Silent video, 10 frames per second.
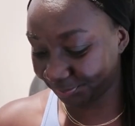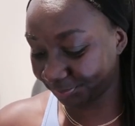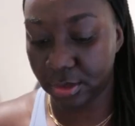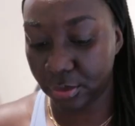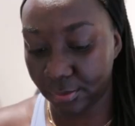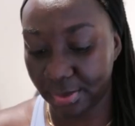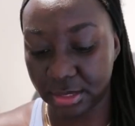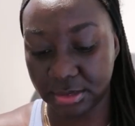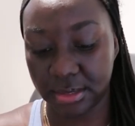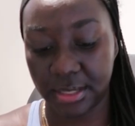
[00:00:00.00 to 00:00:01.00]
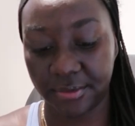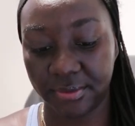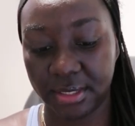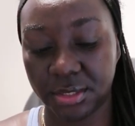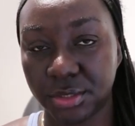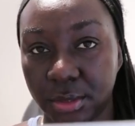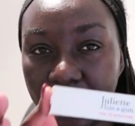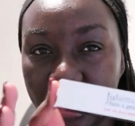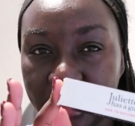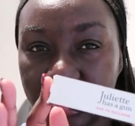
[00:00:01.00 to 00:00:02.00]
You got me this lovely
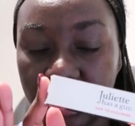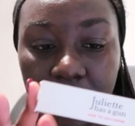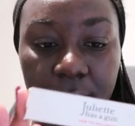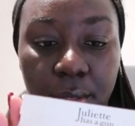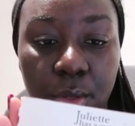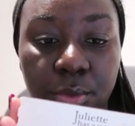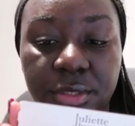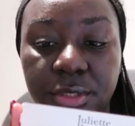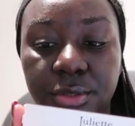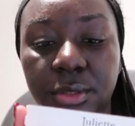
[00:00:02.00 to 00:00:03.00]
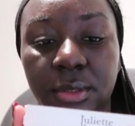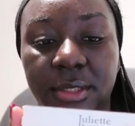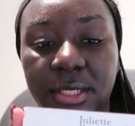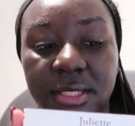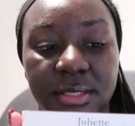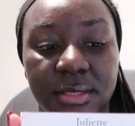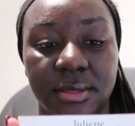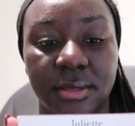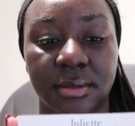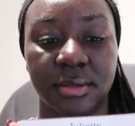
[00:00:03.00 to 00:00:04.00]
Juliet Has a Gun Ode to
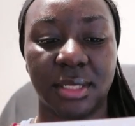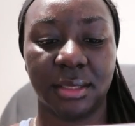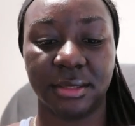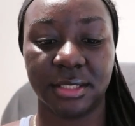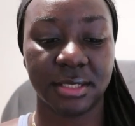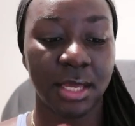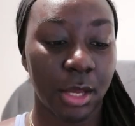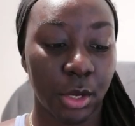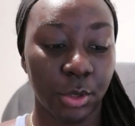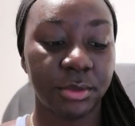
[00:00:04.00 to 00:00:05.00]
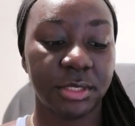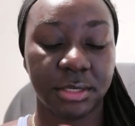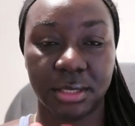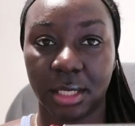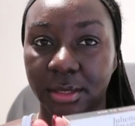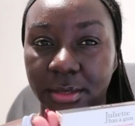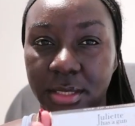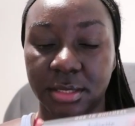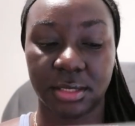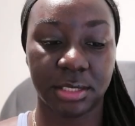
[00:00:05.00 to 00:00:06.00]
Dullness, Dullness, Ode to
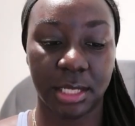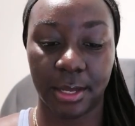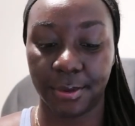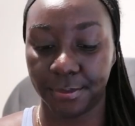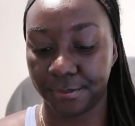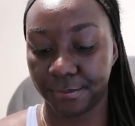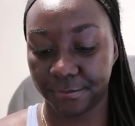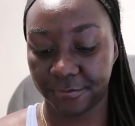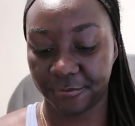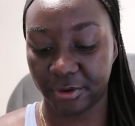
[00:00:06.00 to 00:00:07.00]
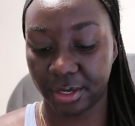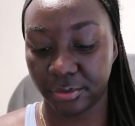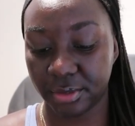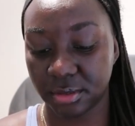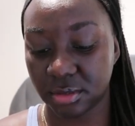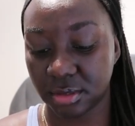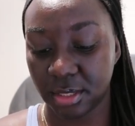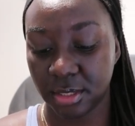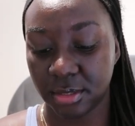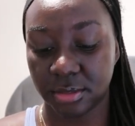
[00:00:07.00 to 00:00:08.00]
Dullness um, fragrance.
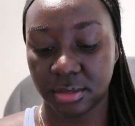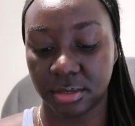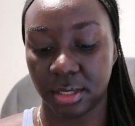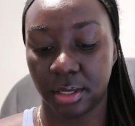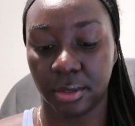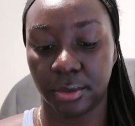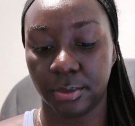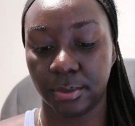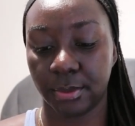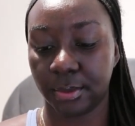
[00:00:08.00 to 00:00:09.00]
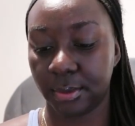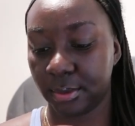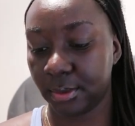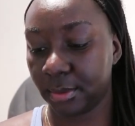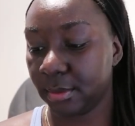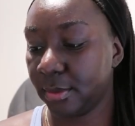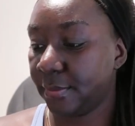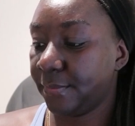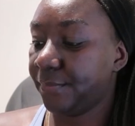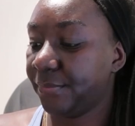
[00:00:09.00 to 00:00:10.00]
So
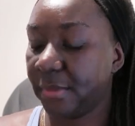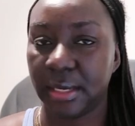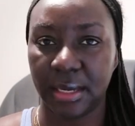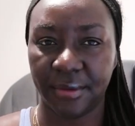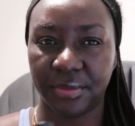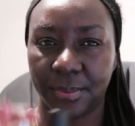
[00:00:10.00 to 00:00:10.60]
I love the